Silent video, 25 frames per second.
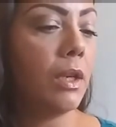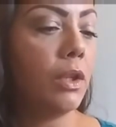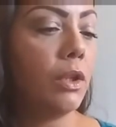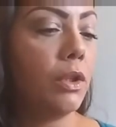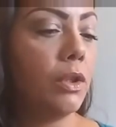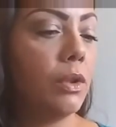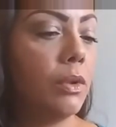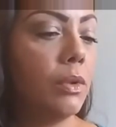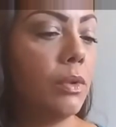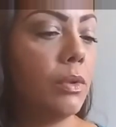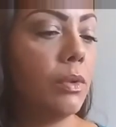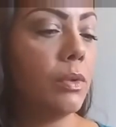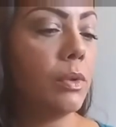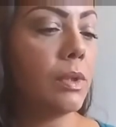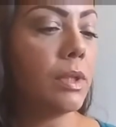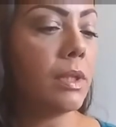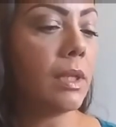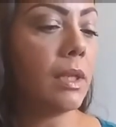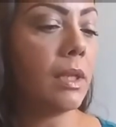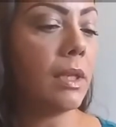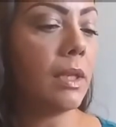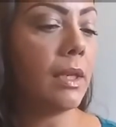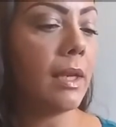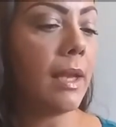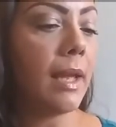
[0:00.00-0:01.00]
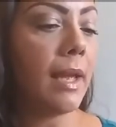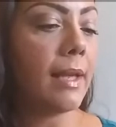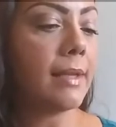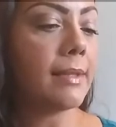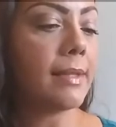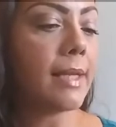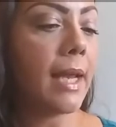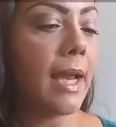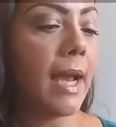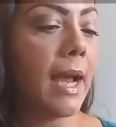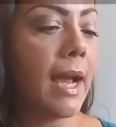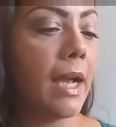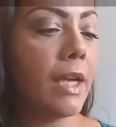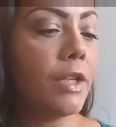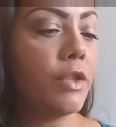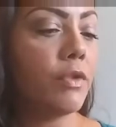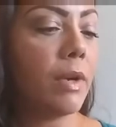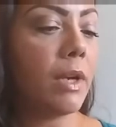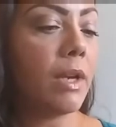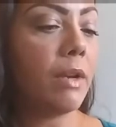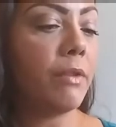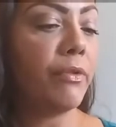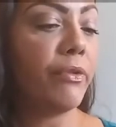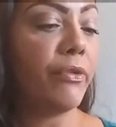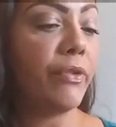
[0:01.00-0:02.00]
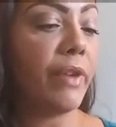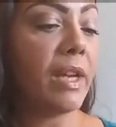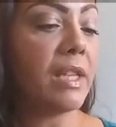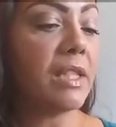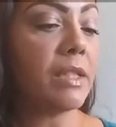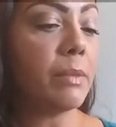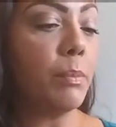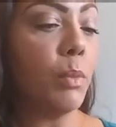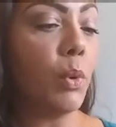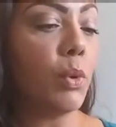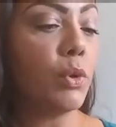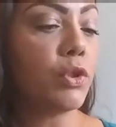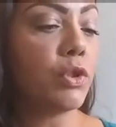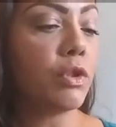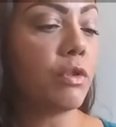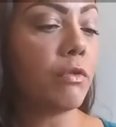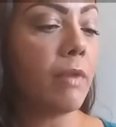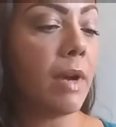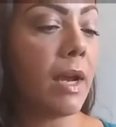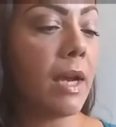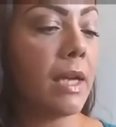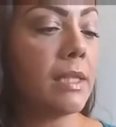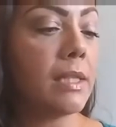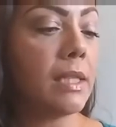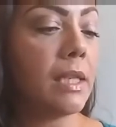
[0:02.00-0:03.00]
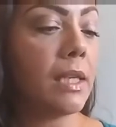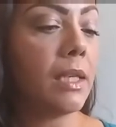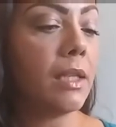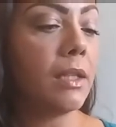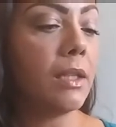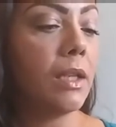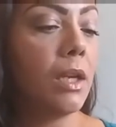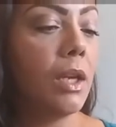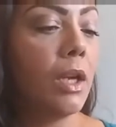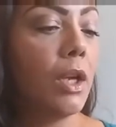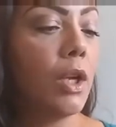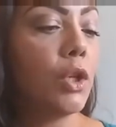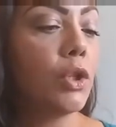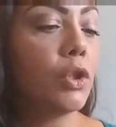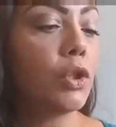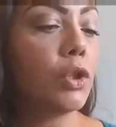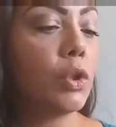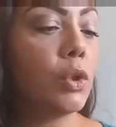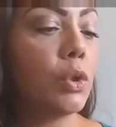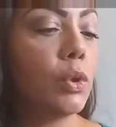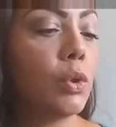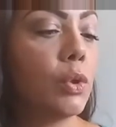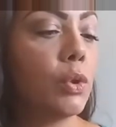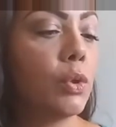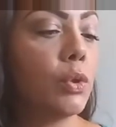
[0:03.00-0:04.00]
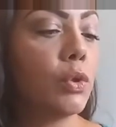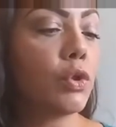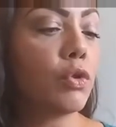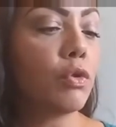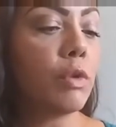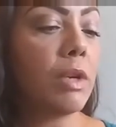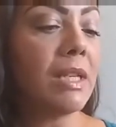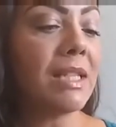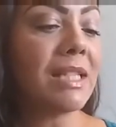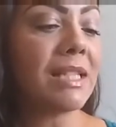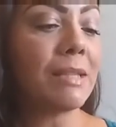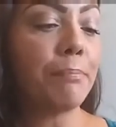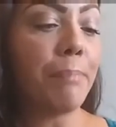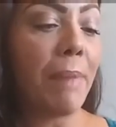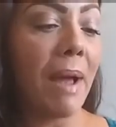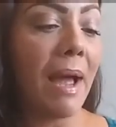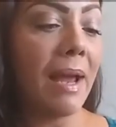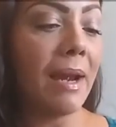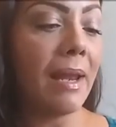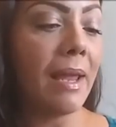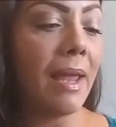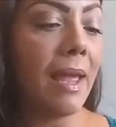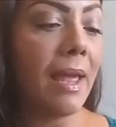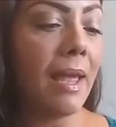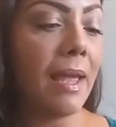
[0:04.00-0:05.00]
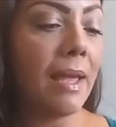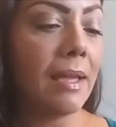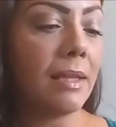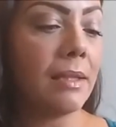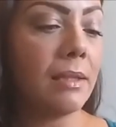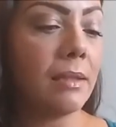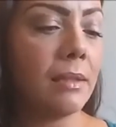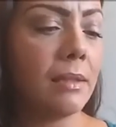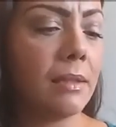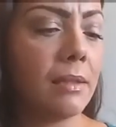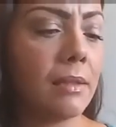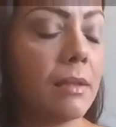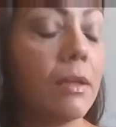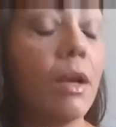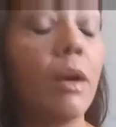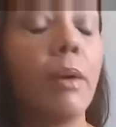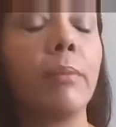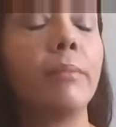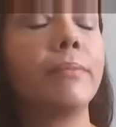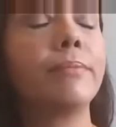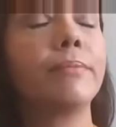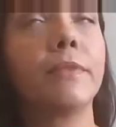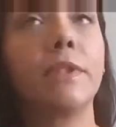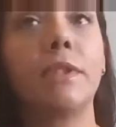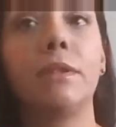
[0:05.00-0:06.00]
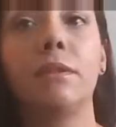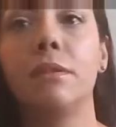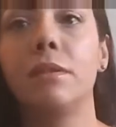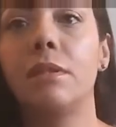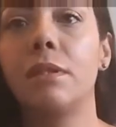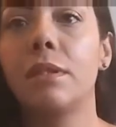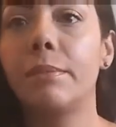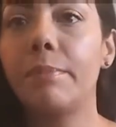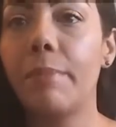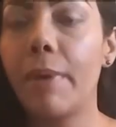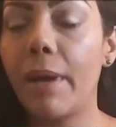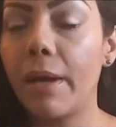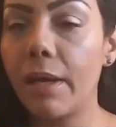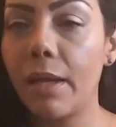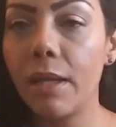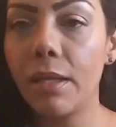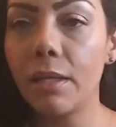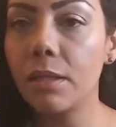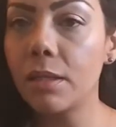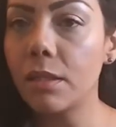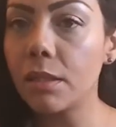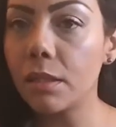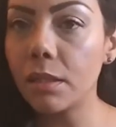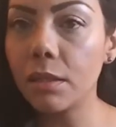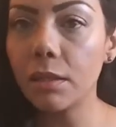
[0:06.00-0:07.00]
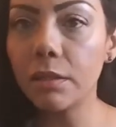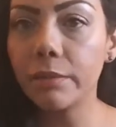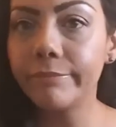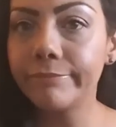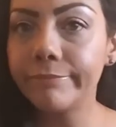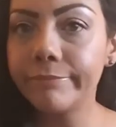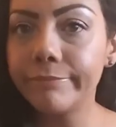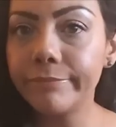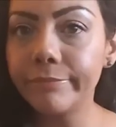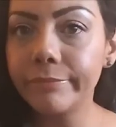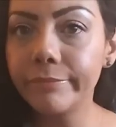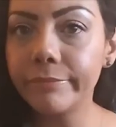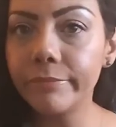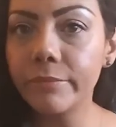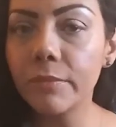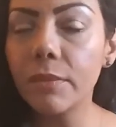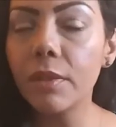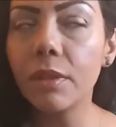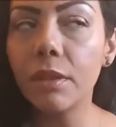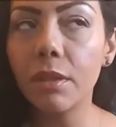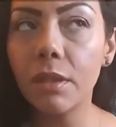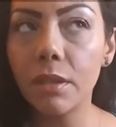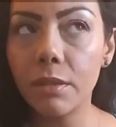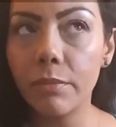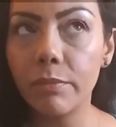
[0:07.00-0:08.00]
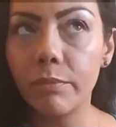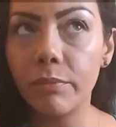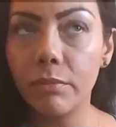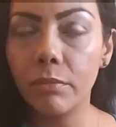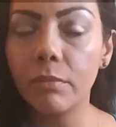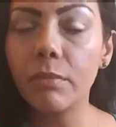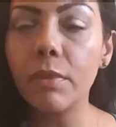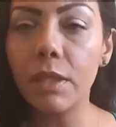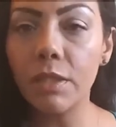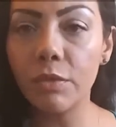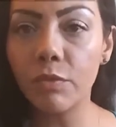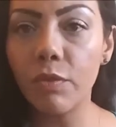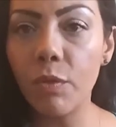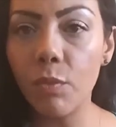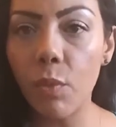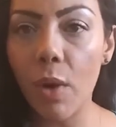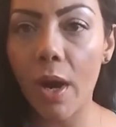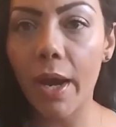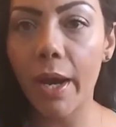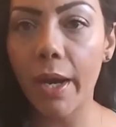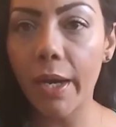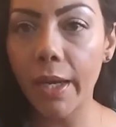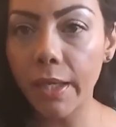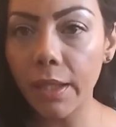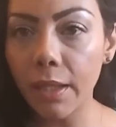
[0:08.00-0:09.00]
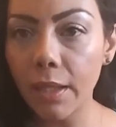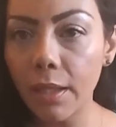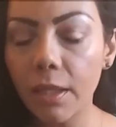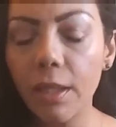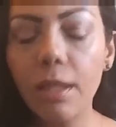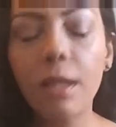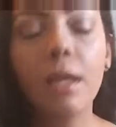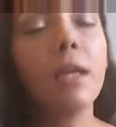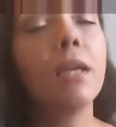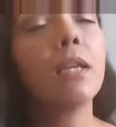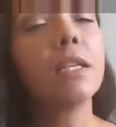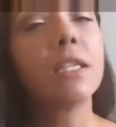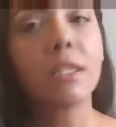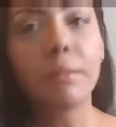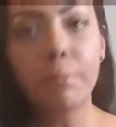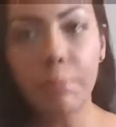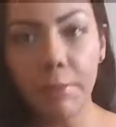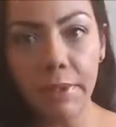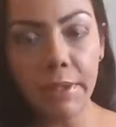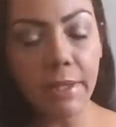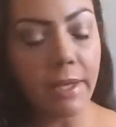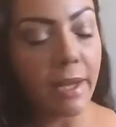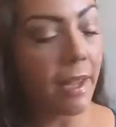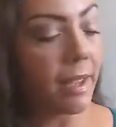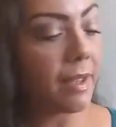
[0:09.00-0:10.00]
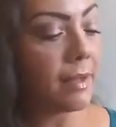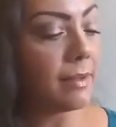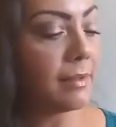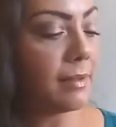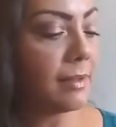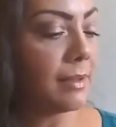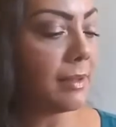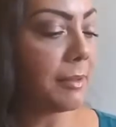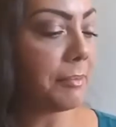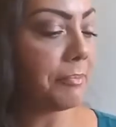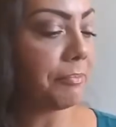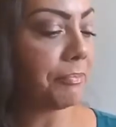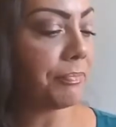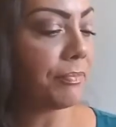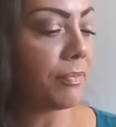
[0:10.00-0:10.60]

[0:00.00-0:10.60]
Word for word: use it as a hydrating face moisturizing to treat spot ends. Um, spot ends. Let's let's rewind. Split ends.